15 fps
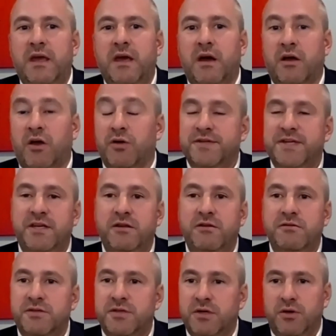are
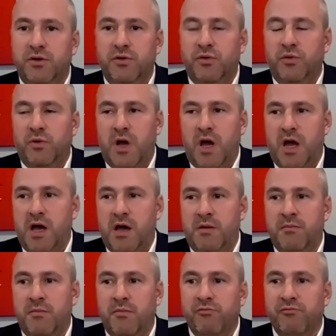continuing to
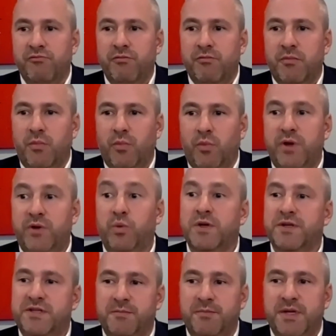we'd
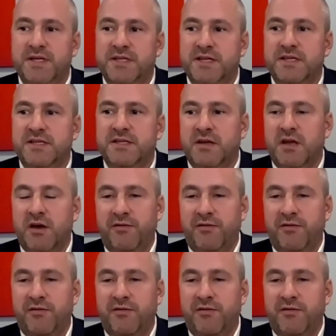won some business